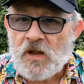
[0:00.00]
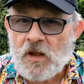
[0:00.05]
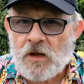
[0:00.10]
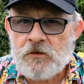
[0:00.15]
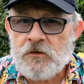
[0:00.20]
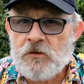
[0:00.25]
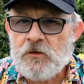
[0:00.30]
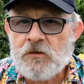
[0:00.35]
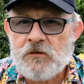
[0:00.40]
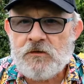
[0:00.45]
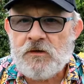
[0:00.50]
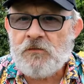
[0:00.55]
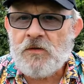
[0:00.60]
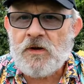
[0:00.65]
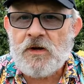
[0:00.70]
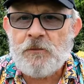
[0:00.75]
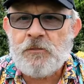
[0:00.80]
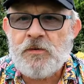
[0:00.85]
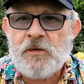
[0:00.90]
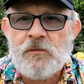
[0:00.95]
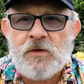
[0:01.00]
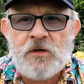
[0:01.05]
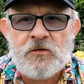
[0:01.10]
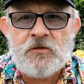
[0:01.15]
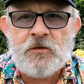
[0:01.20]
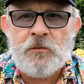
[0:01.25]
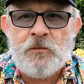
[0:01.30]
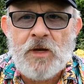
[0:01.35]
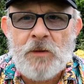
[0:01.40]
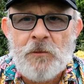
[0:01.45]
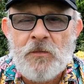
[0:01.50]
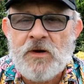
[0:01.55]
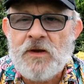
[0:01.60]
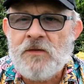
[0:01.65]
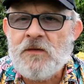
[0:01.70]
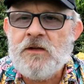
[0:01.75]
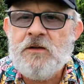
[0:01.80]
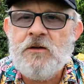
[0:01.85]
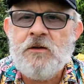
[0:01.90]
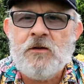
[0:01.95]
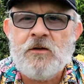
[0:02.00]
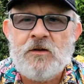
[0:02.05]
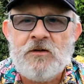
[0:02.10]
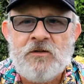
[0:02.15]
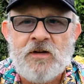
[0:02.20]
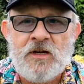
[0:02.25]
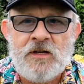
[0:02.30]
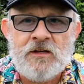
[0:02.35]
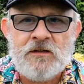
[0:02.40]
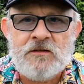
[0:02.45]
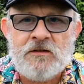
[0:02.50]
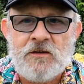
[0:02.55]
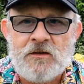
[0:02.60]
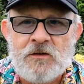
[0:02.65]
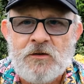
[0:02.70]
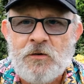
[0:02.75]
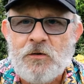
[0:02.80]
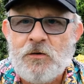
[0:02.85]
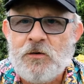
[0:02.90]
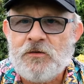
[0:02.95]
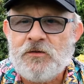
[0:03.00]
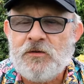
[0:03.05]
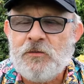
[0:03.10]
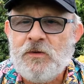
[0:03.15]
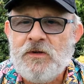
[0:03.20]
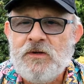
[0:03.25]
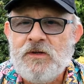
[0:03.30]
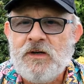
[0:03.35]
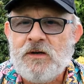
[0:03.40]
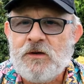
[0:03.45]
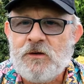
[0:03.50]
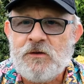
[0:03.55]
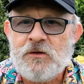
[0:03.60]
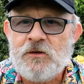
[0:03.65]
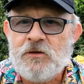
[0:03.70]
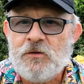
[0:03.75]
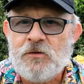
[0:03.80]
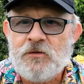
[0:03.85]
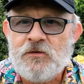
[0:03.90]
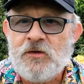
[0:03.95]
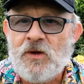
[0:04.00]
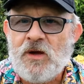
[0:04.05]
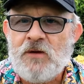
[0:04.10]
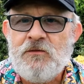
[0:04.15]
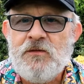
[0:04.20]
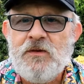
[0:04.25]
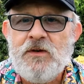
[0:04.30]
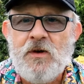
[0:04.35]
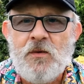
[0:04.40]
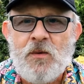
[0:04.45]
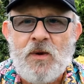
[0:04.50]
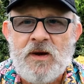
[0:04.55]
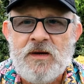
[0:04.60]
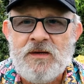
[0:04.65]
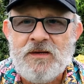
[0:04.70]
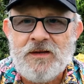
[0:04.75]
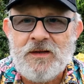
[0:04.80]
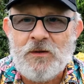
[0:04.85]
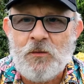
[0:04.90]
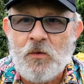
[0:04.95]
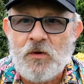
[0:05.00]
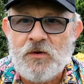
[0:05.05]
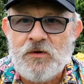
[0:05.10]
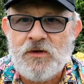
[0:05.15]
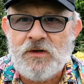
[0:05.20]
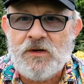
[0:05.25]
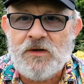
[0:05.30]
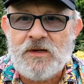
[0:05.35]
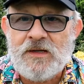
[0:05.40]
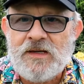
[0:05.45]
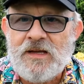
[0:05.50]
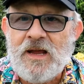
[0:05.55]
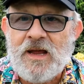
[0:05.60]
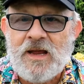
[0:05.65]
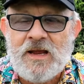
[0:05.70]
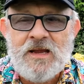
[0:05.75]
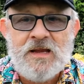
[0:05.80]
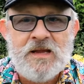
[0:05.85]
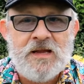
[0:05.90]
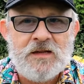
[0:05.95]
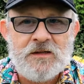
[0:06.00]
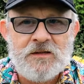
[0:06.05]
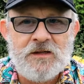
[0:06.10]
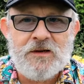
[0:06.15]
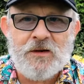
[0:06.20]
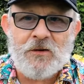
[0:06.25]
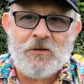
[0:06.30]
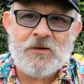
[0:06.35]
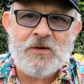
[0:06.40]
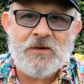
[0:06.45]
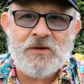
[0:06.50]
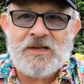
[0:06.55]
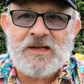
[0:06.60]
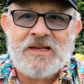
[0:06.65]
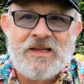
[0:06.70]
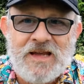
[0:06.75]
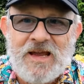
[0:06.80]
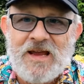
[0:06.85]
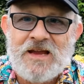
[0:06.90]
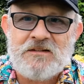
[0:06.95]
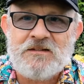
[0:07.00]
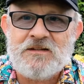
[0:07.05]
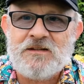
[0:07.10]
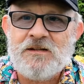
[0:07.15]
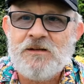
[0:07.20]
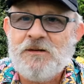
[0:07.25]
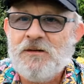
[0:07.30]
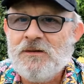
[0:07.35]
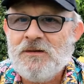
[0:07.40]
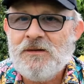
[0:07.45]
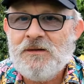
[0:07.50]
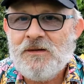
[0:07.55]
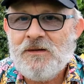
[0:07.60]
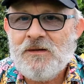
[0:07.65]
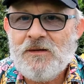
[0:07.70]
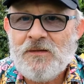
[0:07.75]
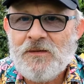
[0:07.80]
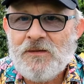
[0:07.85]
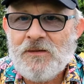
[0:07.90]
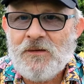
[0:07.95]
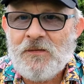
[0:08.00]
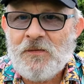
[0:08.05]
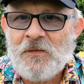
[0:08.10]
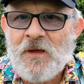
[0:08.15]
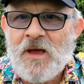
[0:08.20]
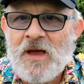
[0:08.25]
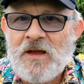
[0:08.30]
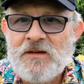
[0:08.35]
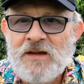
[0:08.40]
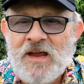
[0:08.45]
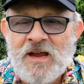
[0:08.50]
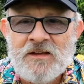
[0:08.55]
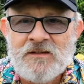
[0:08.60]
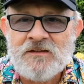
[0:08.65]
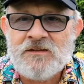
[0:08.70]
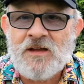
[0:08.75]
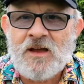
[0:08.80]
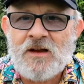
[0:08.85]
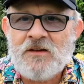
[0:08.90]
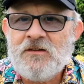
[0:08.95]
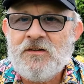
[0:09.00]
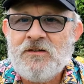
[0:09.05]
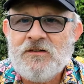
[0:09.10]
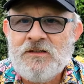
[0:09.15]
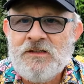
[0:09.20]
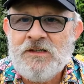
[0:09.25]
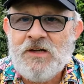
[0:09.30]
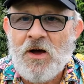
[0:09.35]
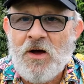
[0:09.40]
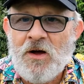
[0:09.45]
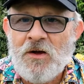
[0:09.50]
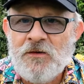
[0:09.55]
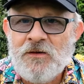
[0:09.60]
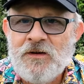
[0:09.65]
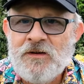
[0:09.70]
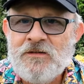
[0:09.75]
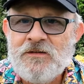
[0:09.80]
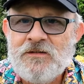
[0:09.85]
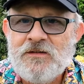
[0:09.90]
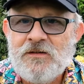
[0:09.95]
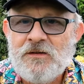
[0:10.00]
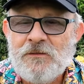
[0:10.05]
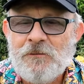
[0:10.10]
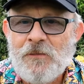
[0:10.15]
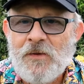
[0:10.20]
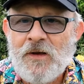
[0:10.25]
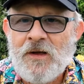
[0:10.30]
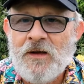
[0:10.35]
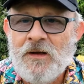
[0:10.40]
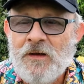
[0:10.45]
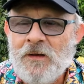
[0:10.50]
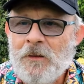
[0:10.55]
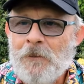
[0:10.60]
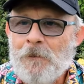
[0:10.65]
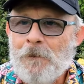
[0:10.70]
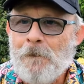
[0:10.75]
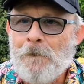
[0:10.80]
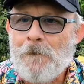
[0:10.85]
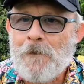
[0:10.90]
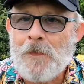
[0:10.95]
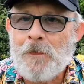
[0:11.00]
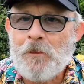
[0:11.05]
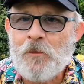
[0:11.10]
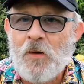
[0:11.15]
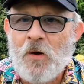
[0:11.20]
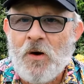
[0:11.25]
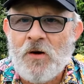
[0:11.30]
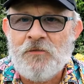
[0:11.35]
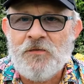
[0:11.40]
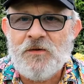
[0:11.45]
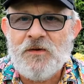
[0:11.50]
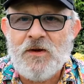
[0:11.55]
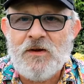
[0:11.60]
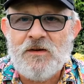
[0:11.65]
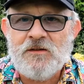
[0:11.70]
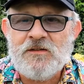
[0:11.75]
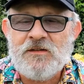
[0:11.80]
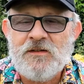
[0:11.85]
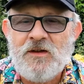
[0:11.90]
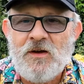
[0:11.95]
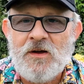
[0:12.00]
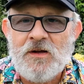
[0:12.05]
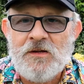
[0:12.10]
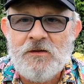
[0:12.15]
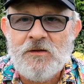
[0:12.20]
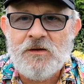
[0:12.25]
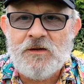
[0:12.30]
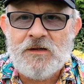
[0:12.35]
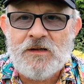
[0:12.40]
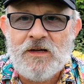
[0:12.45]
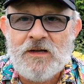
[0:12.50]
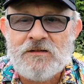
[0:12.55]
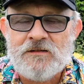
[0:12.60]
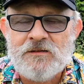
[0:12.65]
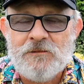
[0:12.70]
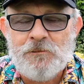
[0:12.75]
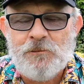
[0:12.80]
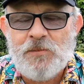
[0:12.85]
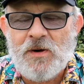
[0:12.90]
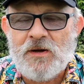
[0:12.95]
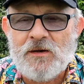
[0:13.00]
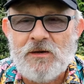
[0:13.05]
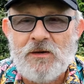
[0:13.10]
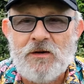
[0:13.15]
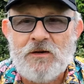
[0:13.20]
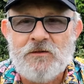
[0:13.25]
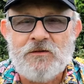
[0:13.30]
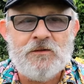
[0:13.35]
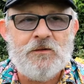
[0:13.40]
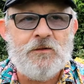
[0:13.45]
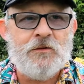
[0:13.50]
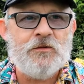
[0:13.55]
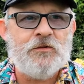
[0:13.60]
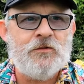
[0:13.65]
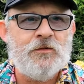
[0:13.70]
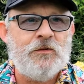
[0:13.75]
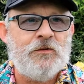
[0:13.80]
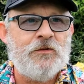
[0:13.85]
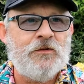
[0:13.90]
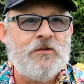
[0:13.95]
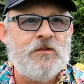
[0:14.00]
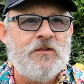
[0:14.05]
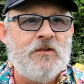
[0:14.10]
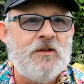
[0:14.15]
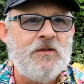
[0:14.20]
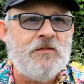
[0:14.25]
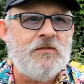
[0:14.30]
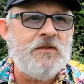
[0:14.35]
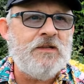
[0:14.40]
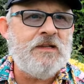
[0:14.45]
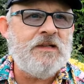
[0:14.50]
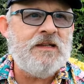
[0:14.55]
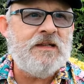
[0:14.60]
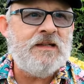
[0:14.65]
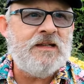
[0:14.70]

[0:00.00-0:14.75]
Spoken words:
And you can develop your muscle memory, and then you've got to take it to the course. And when you get on the course, you have no idea what you're going to get. You're not going to get that exact yardage off a nice lie. You're going to get some bad lies and all sorts of stuff.